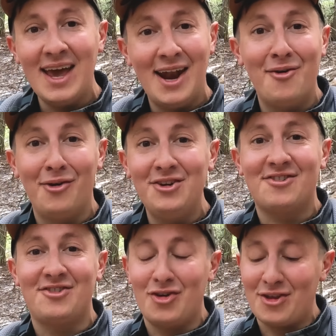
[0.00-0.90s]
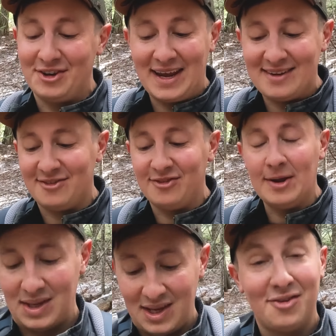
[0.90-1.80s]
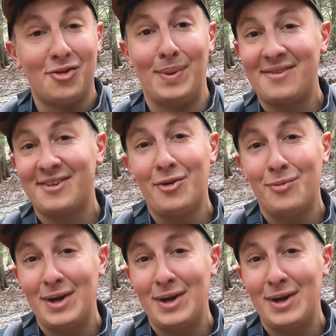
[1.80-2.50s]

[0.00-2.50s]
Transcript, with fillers: and I really just enjoy the taste of it. So basically,